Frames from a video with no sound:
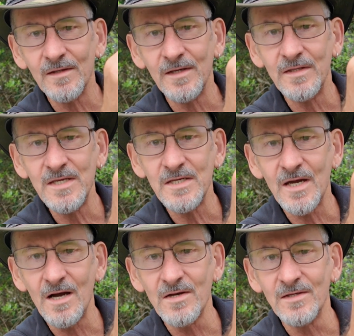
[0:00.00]
And there you
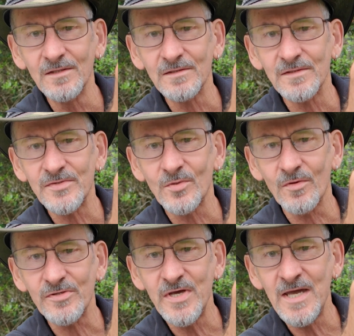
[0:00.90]
go. Look, it's still
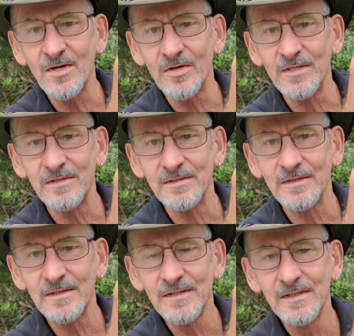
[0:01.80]
got the tag on it.
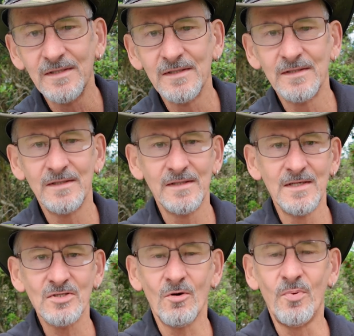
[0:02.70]

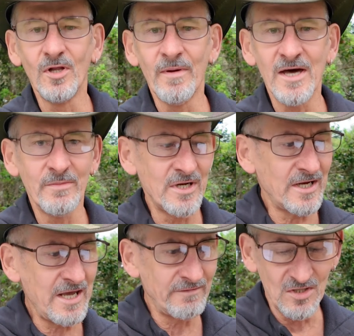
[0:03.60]
So I'll pull them out in a minute
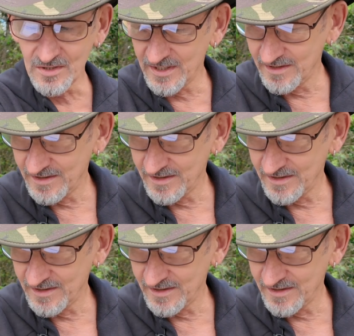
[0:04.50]
and have a look.